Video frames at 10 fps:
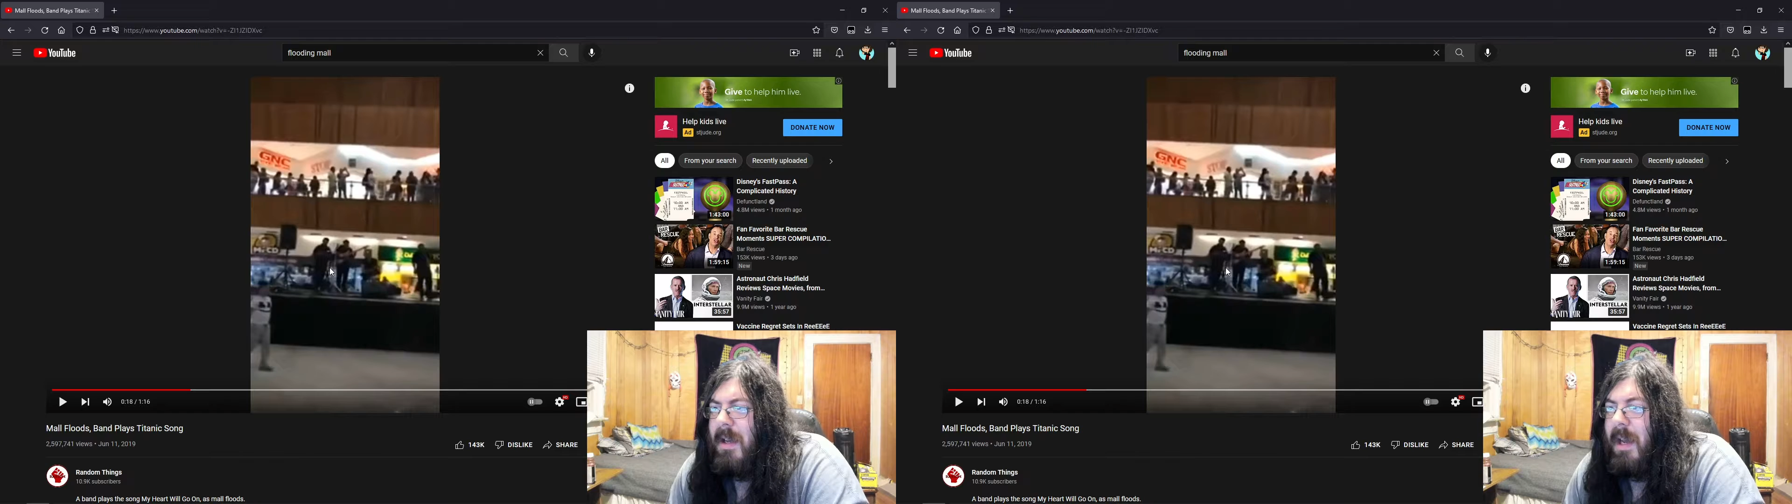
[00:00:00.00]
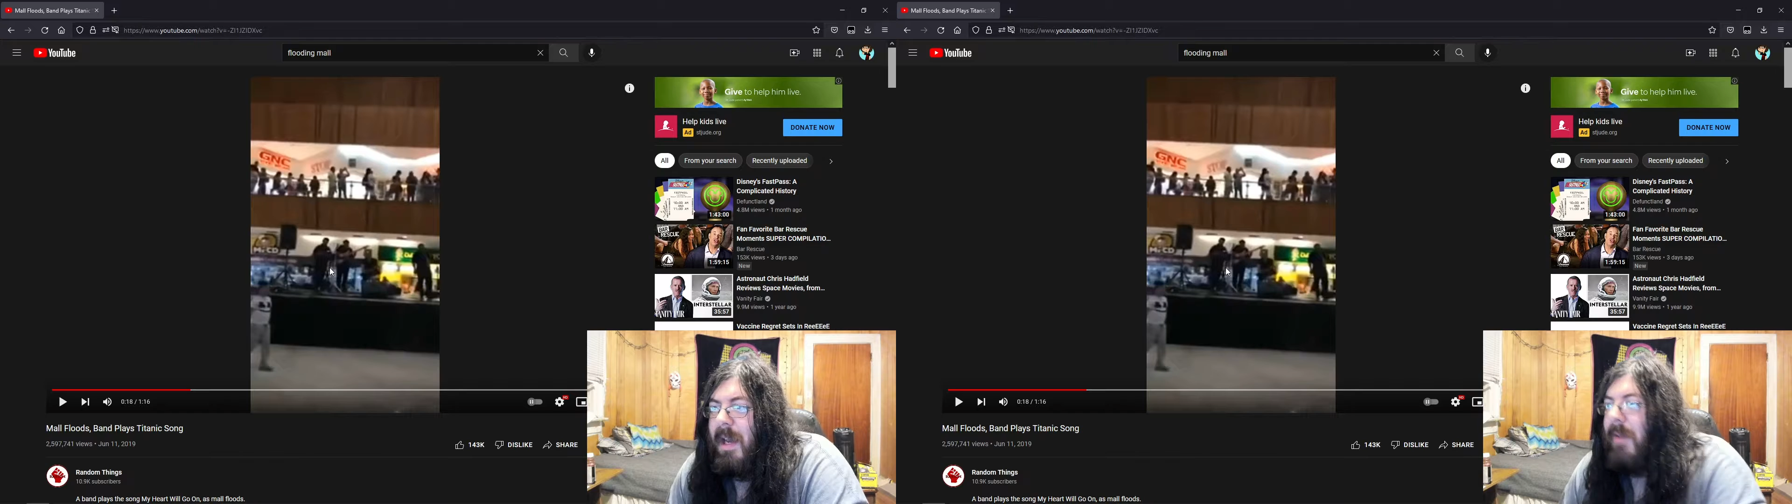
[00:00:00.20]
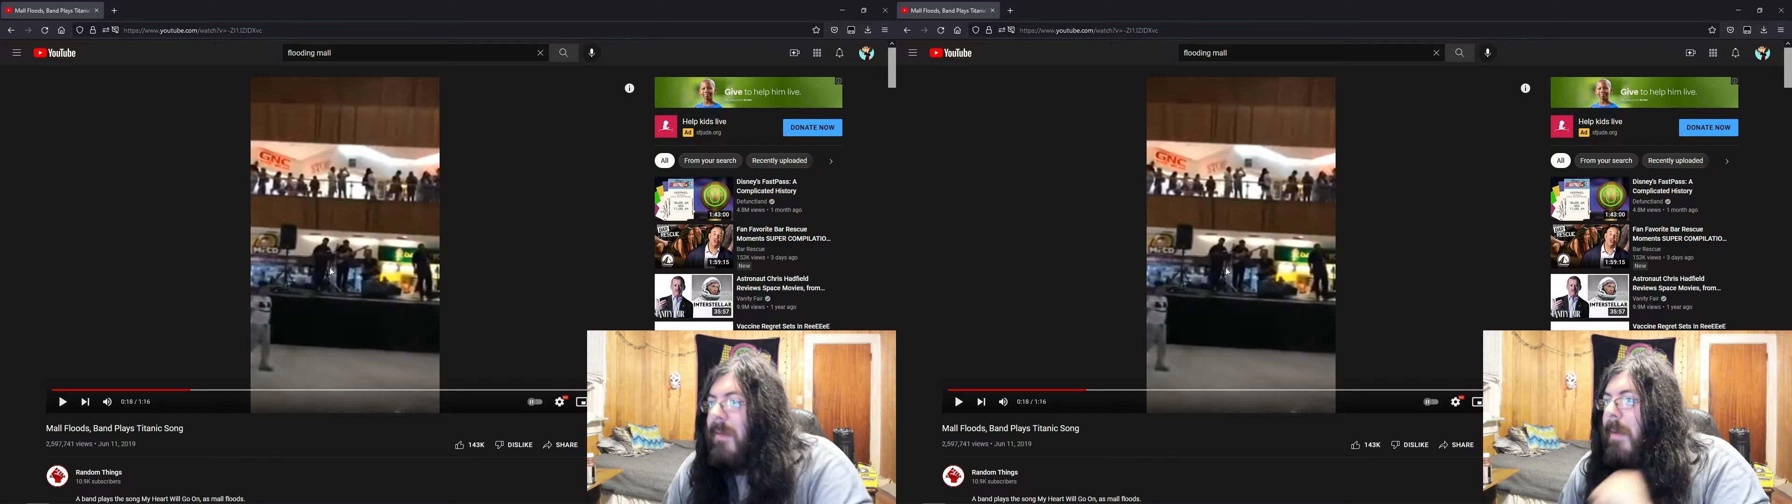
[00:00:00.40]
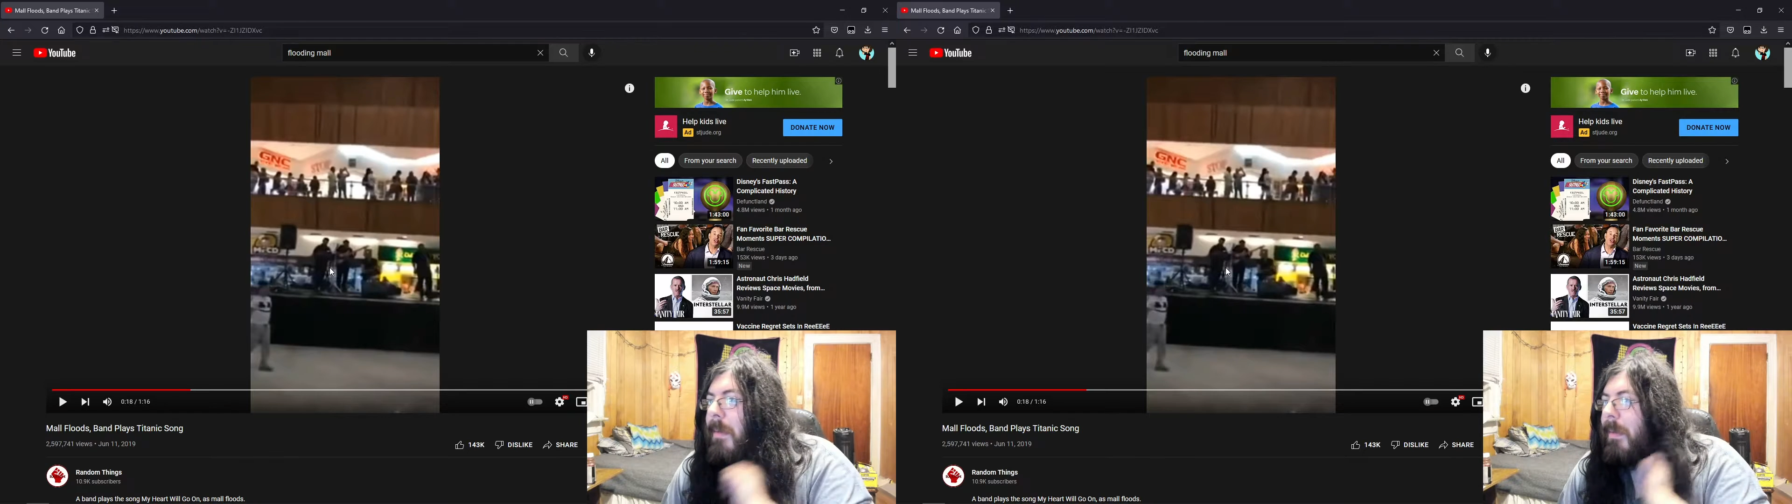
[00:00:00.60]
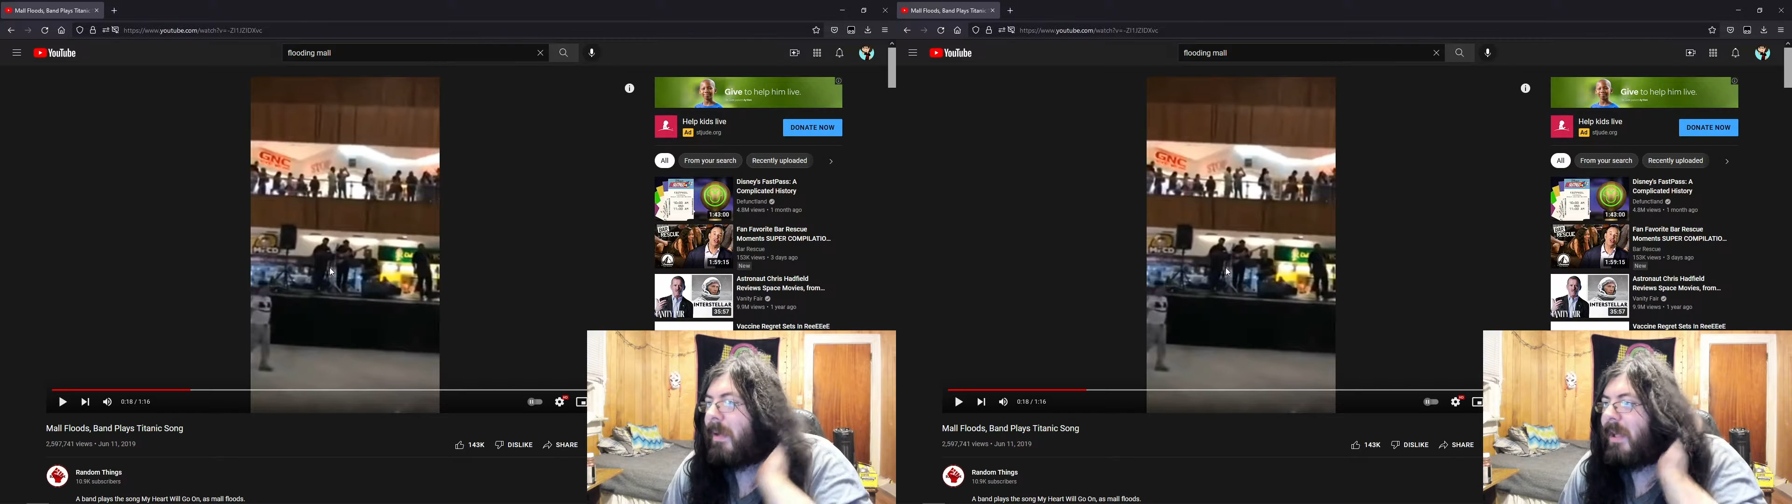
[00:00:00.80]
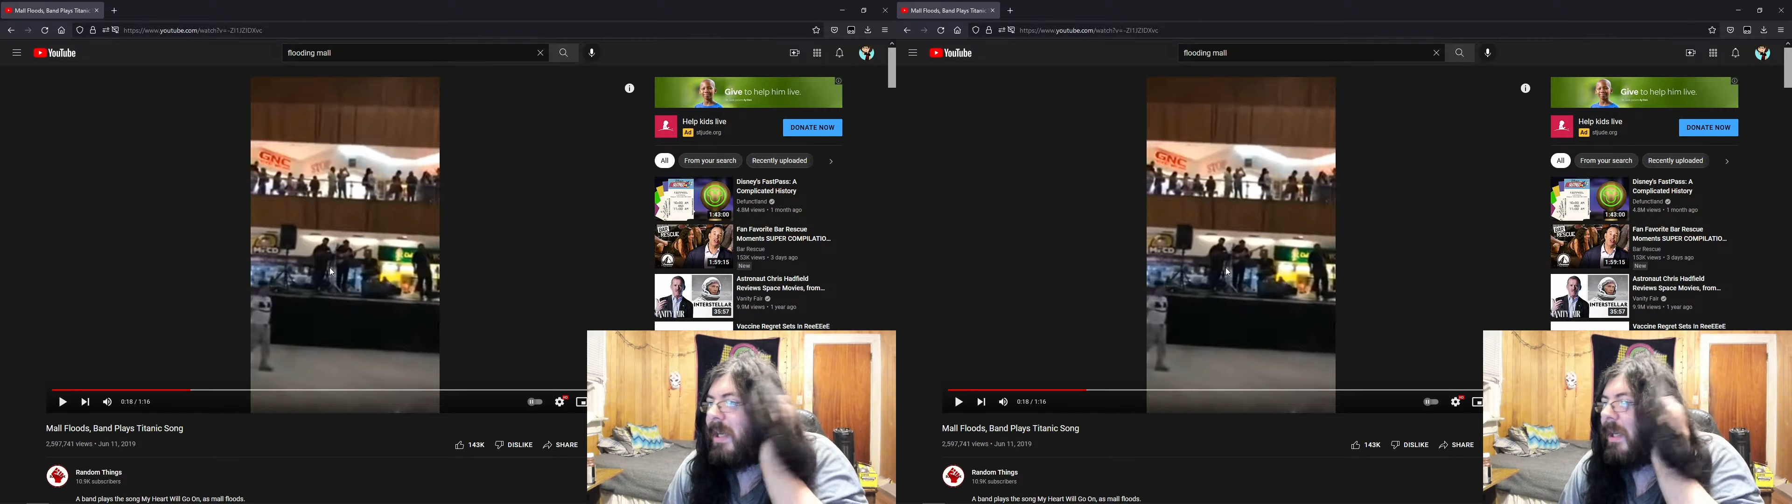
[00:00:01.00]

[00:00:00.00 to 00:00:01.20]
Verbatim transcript: And I remember playing